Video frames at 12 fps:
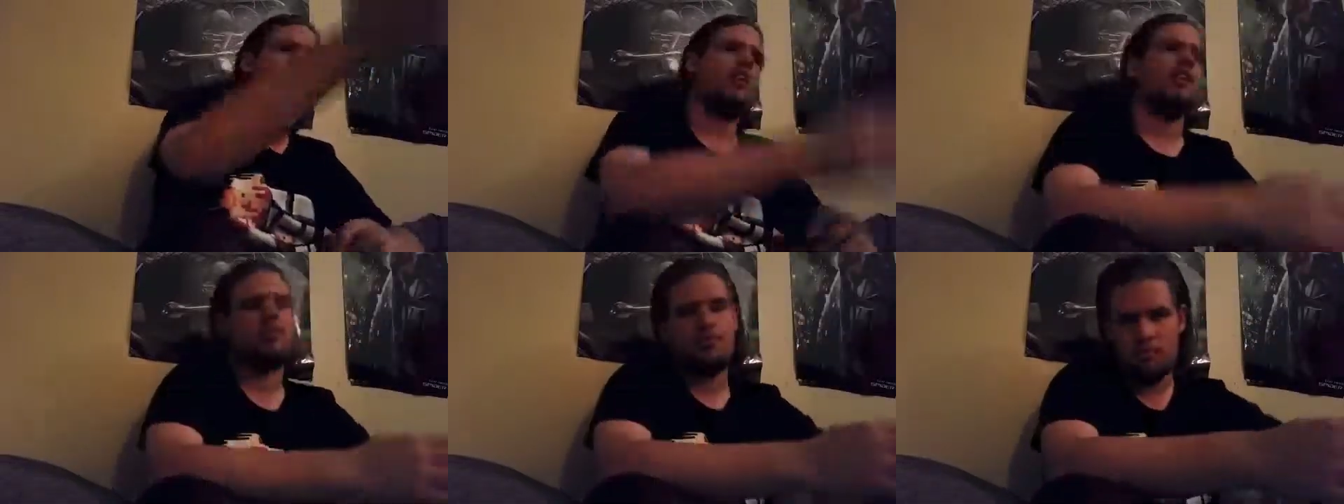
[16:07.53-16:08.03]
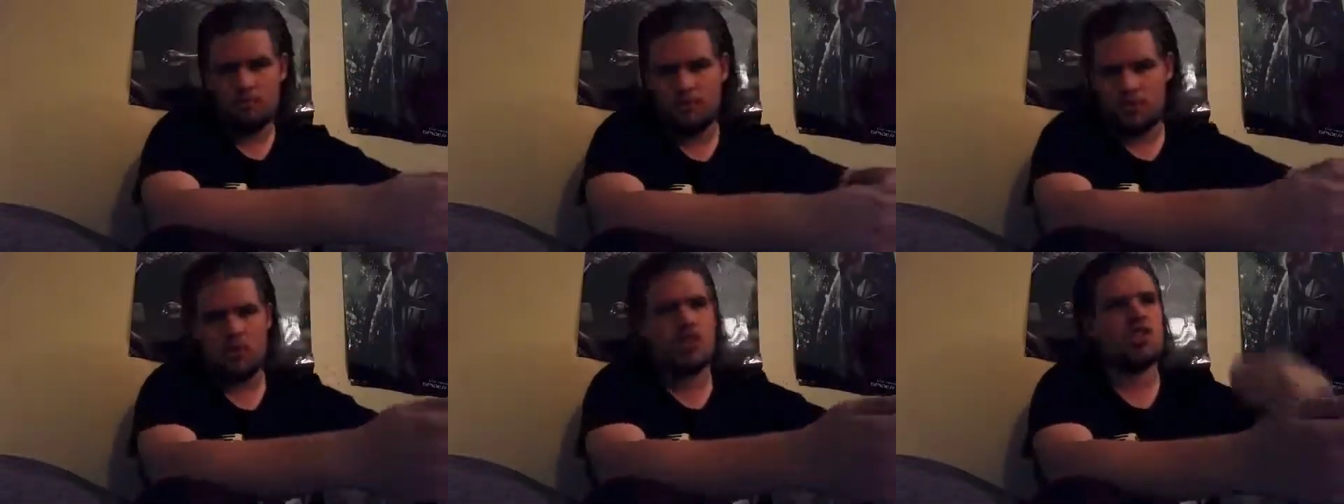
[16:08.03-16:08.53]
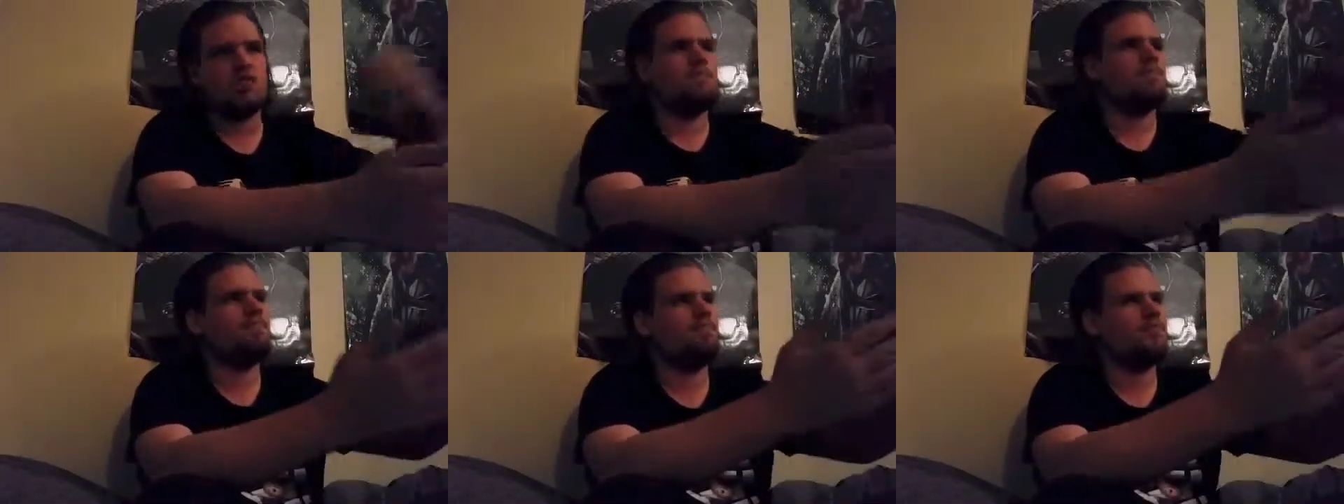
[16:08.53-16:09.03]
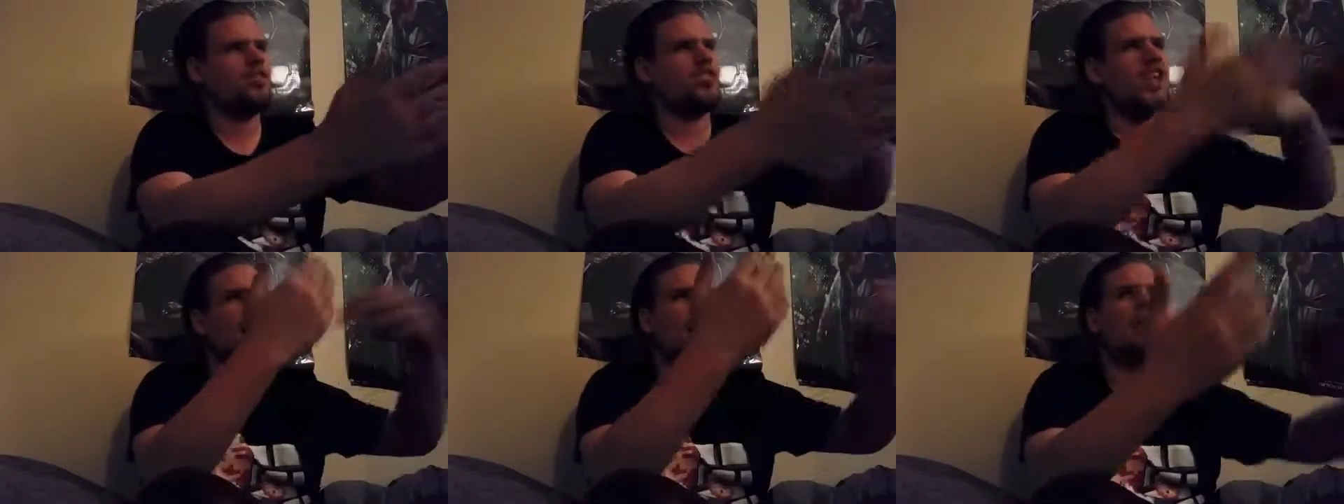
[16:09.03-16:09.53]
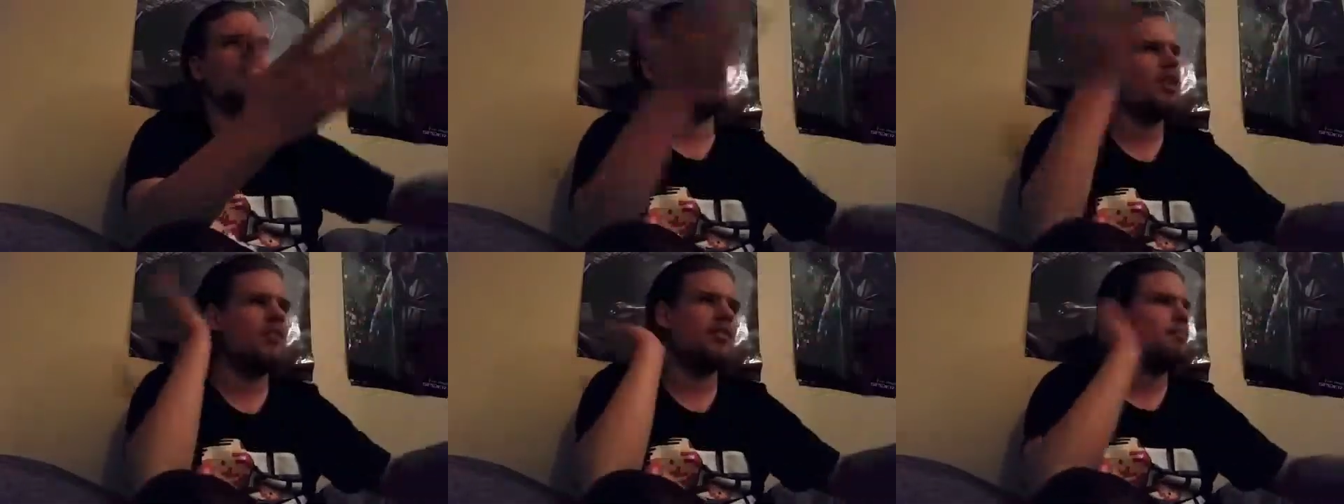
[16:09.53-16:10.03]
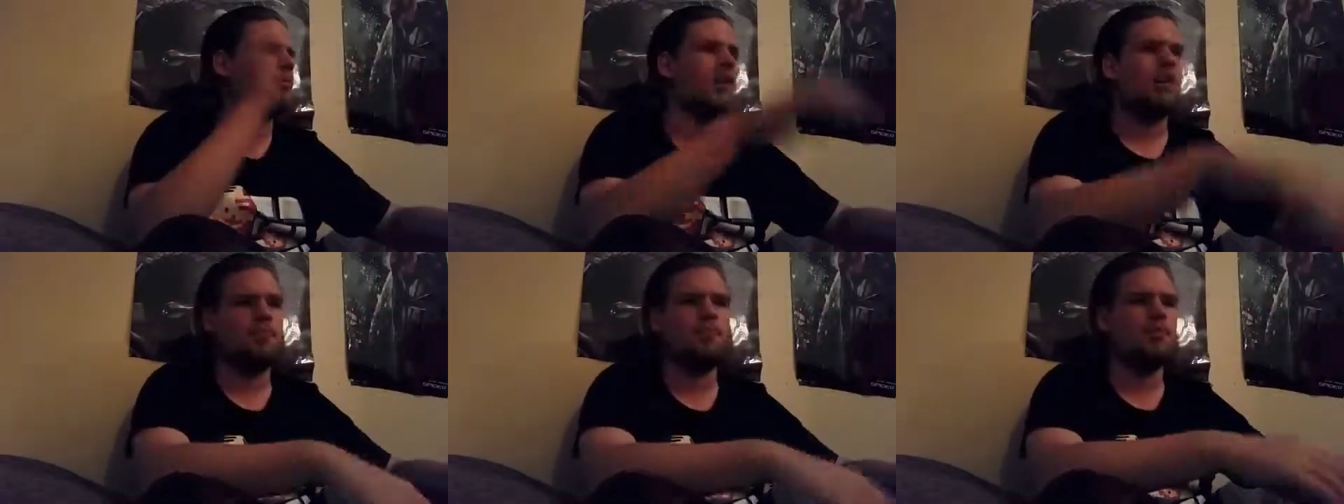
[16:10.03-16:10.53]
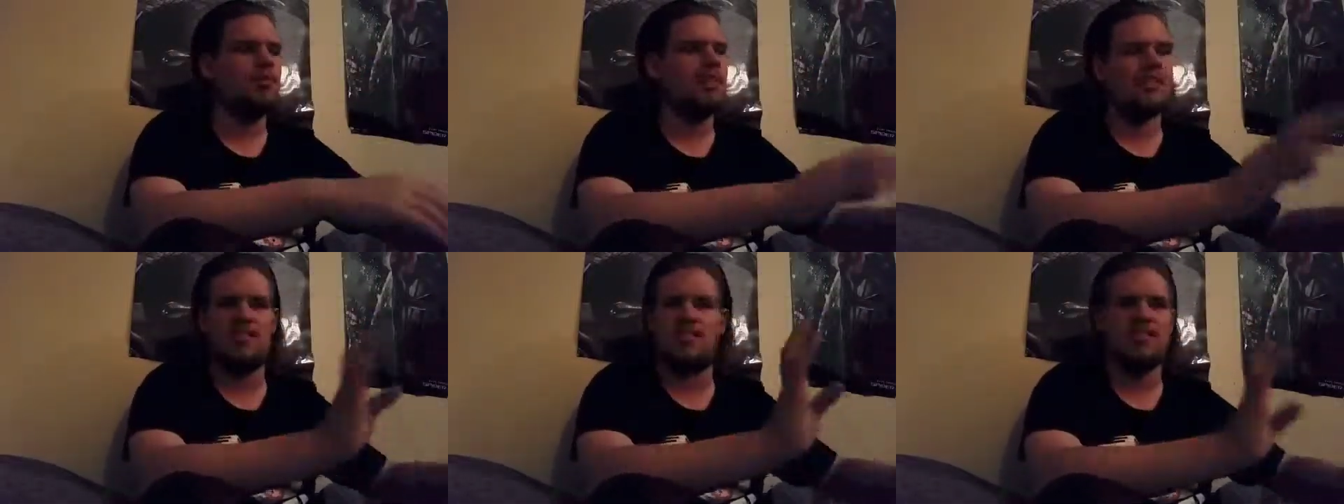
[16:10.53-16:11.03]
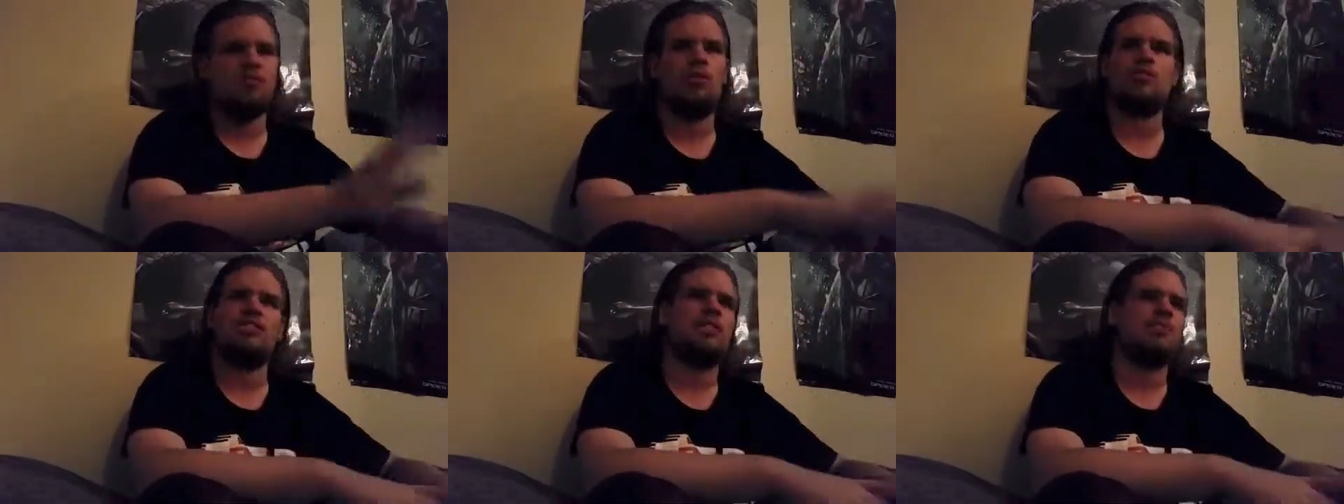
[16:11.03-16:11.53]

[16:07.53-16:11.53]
to try to start up whatever the bloody booting system was or